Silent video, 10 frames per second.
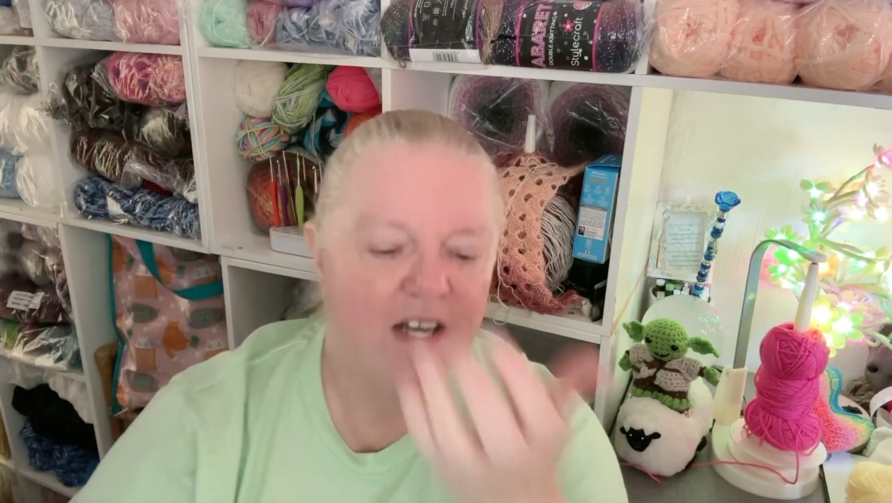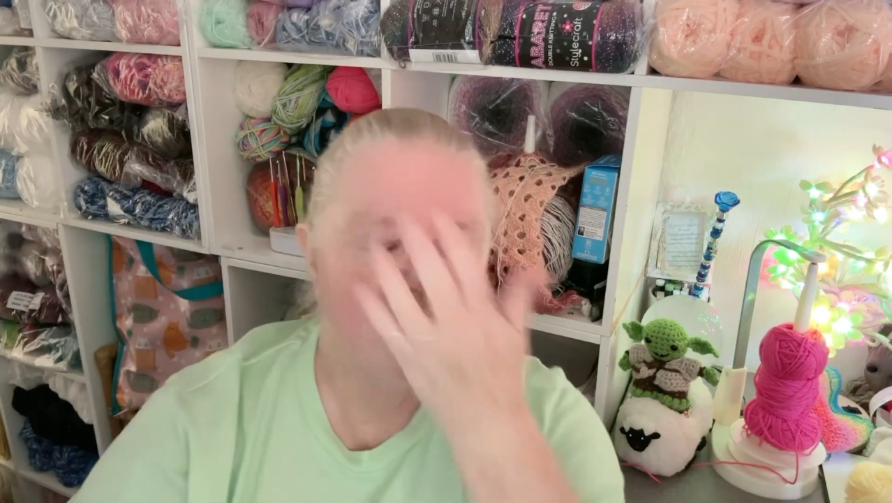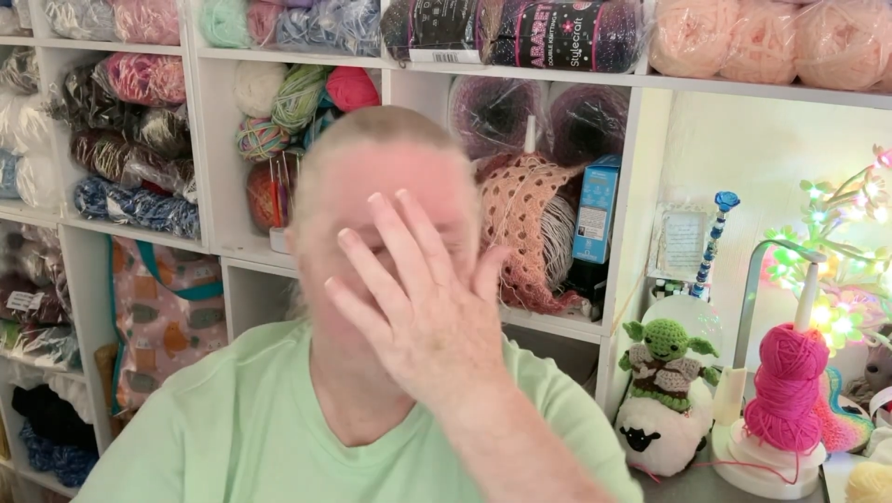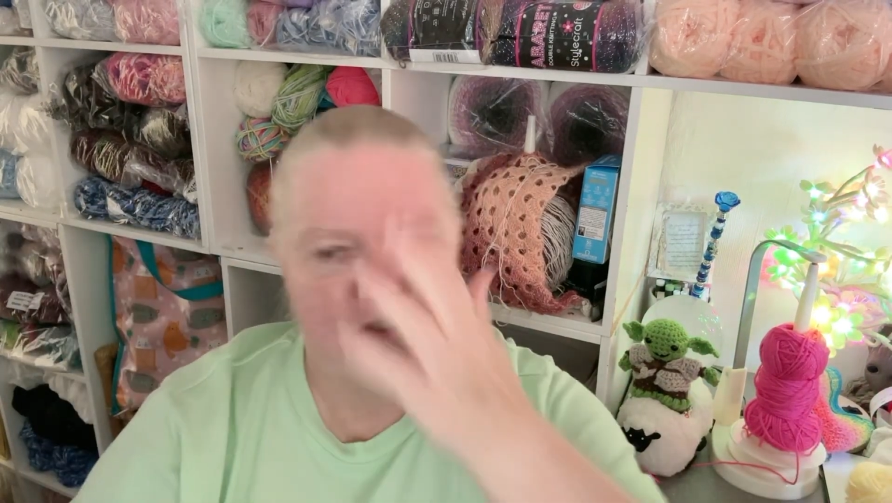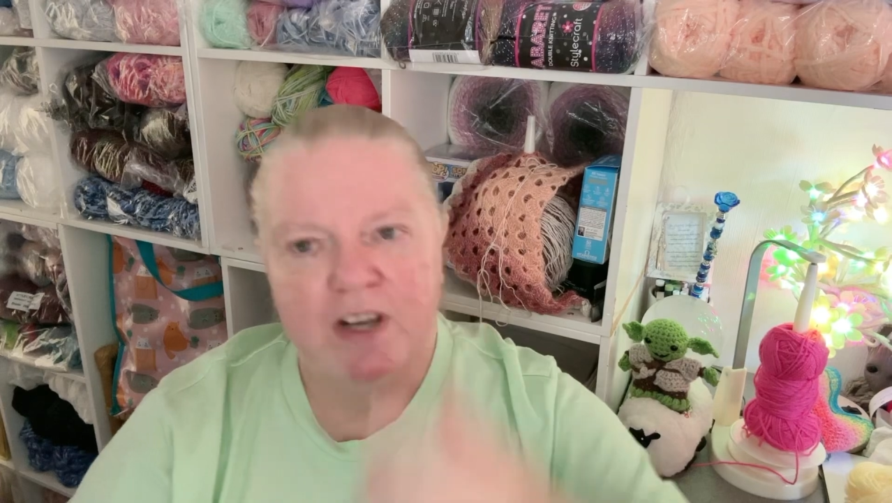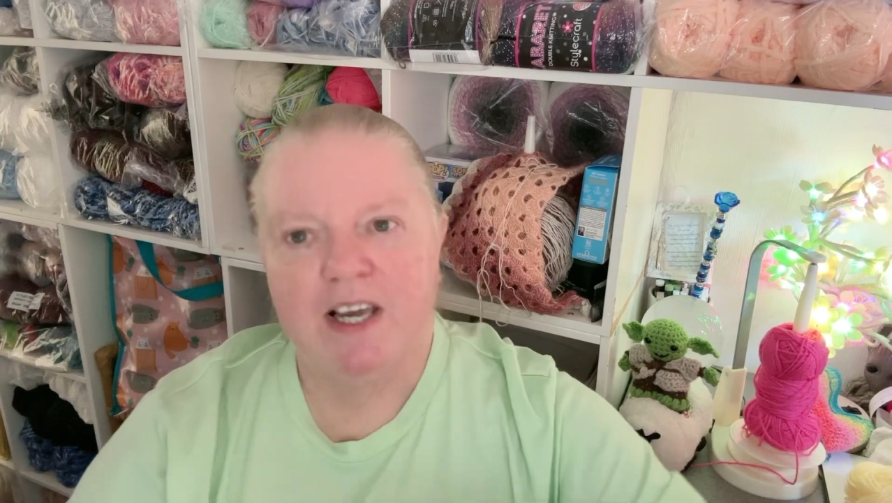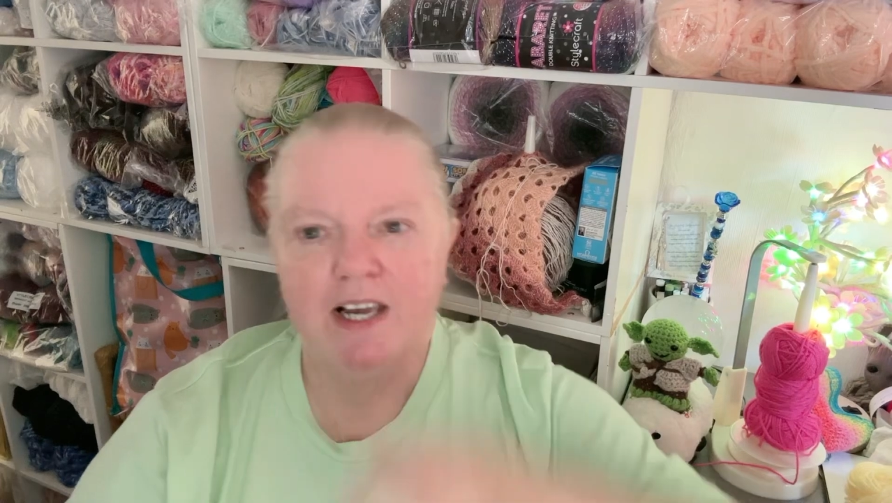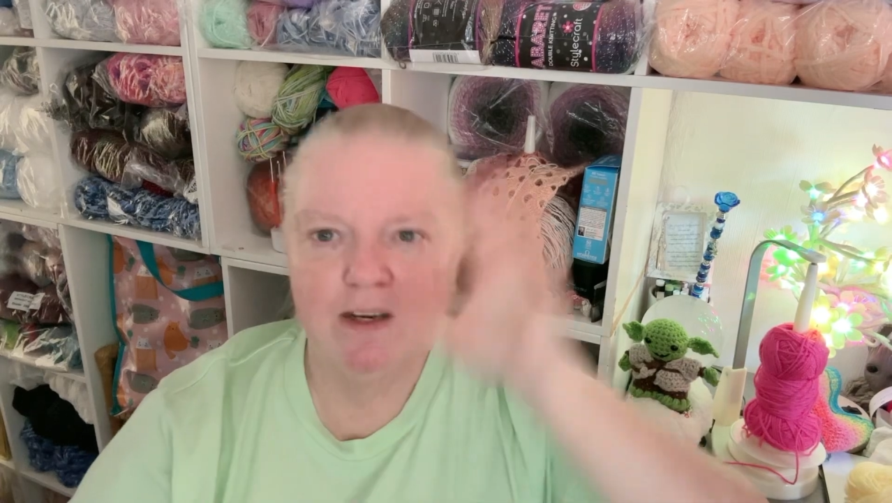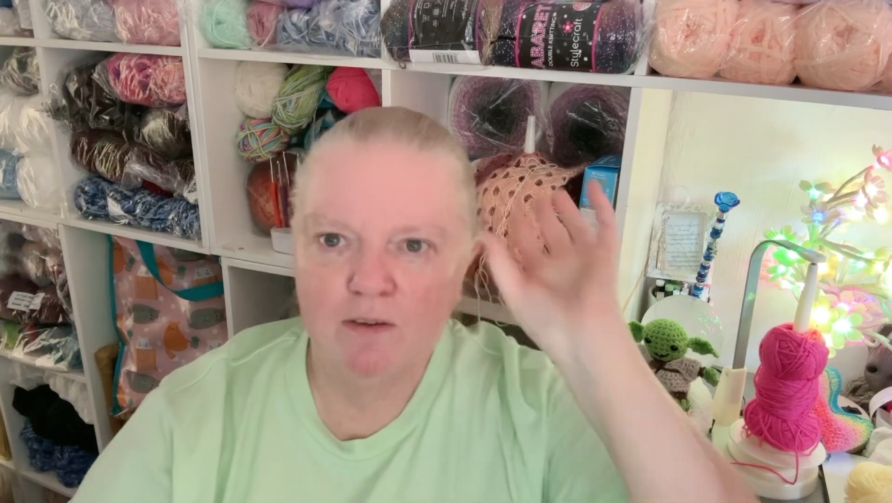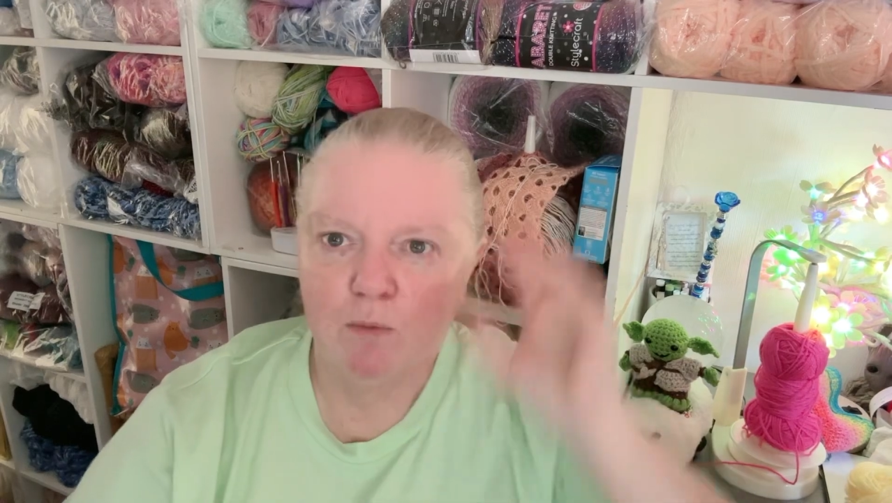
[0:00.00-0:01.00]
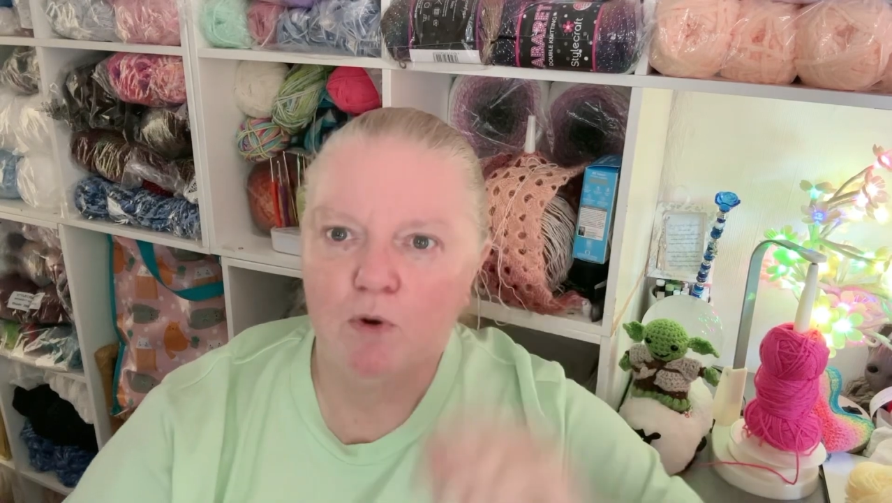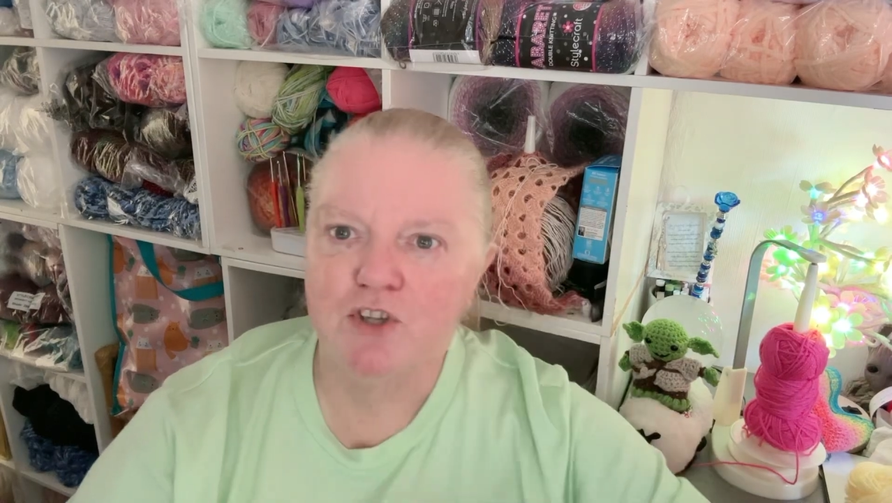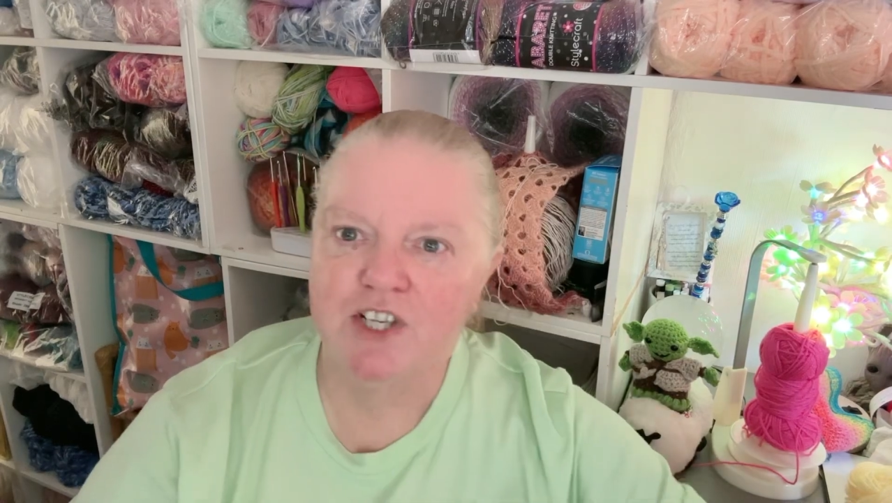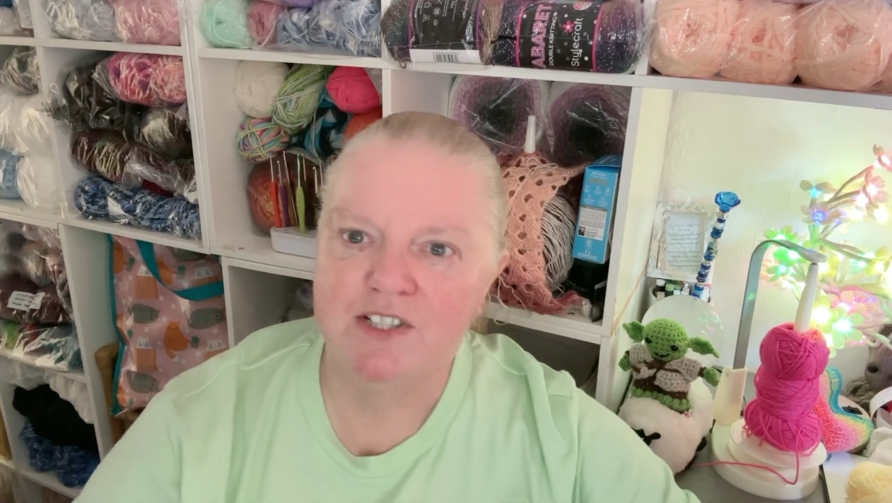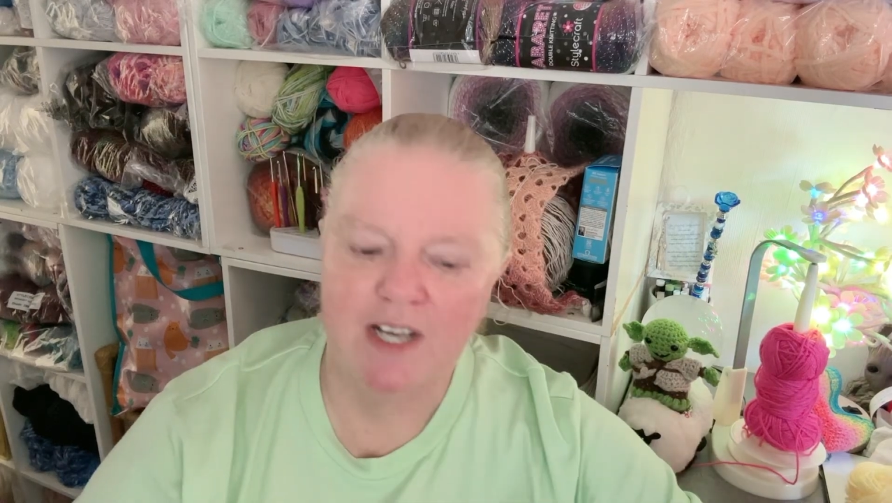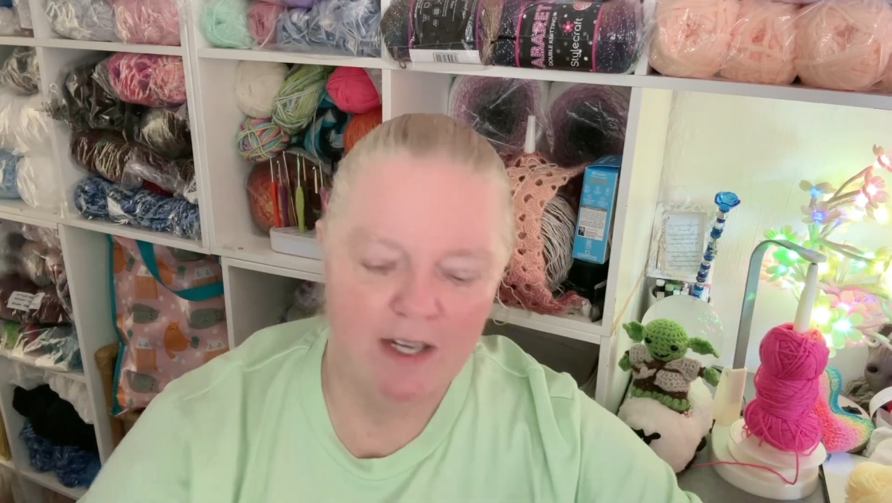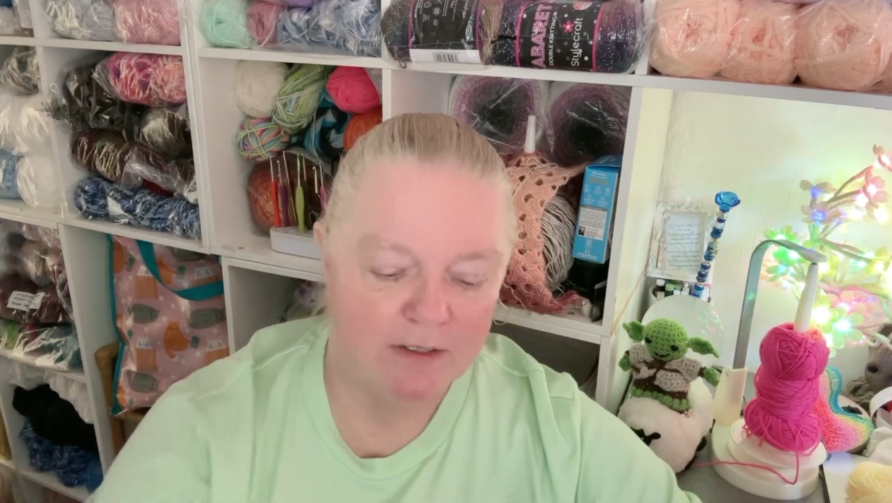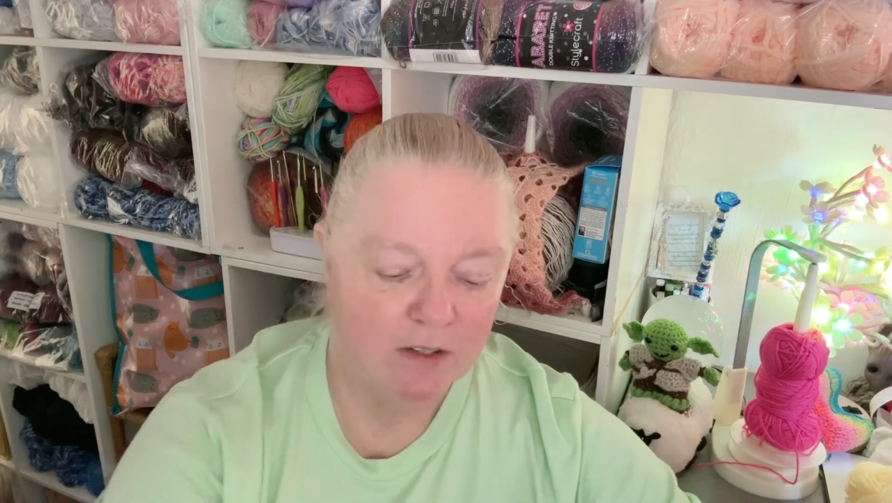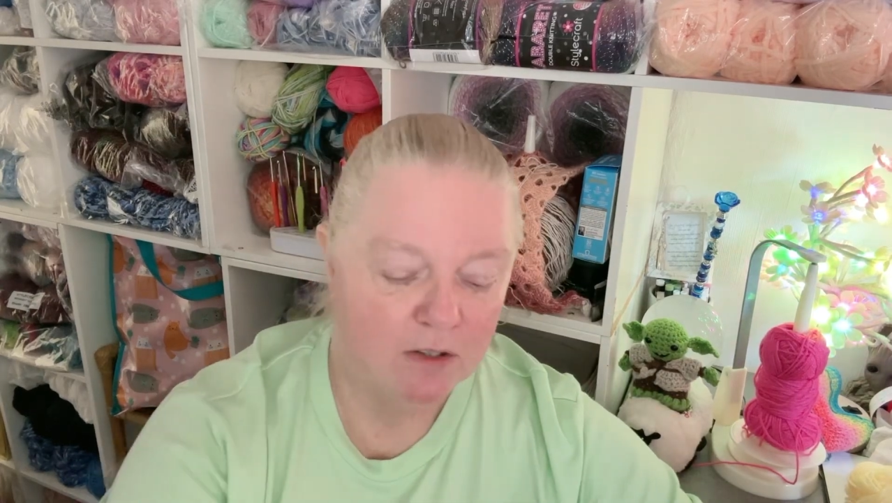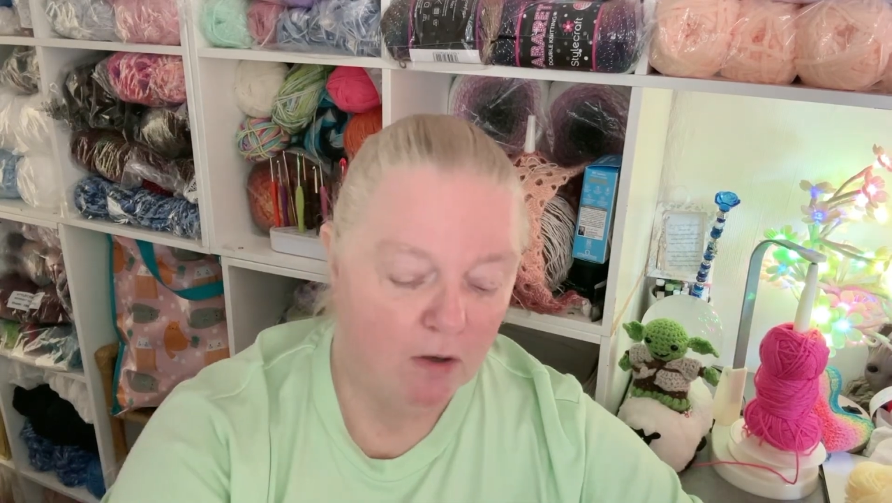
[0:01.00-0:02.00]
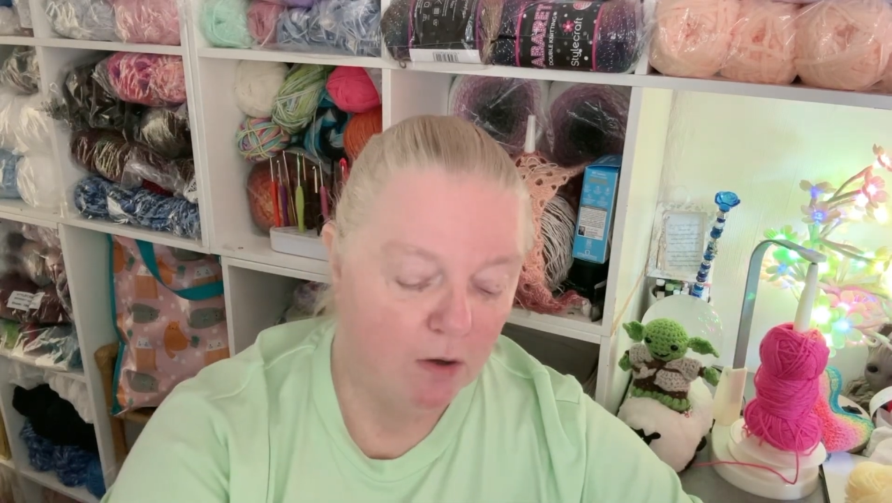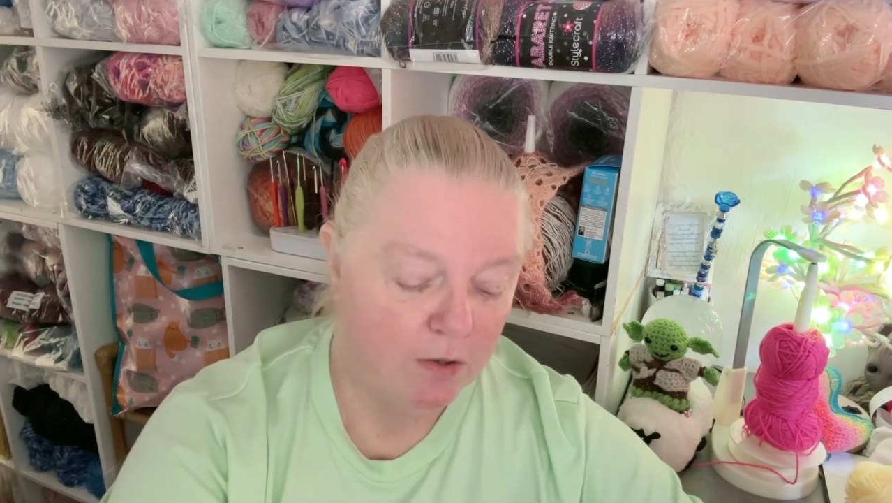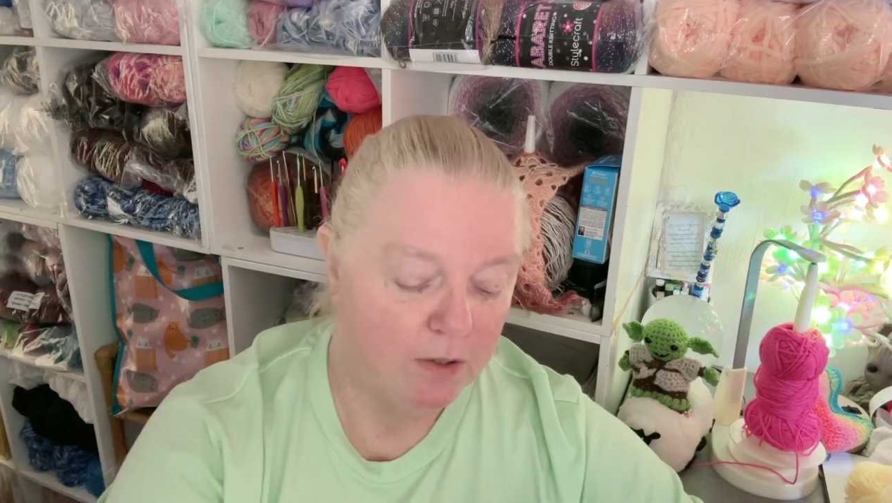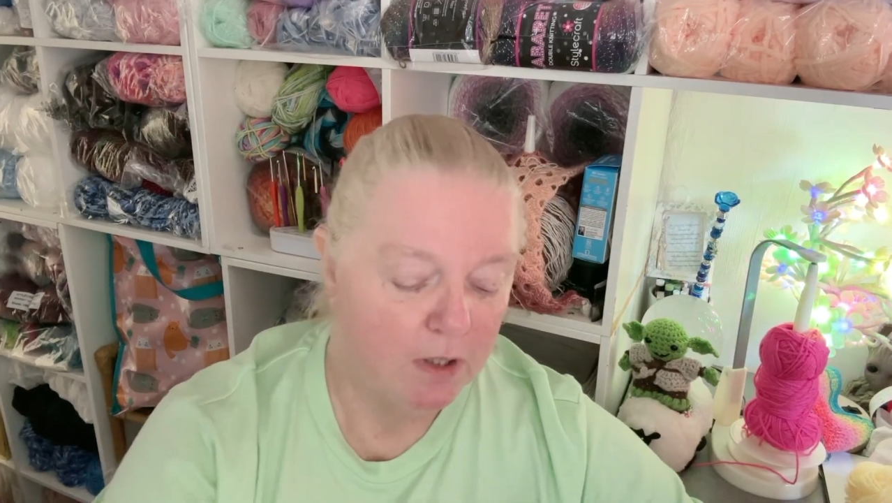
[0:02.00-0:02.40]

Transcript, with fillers: straight in, wash it down, gone.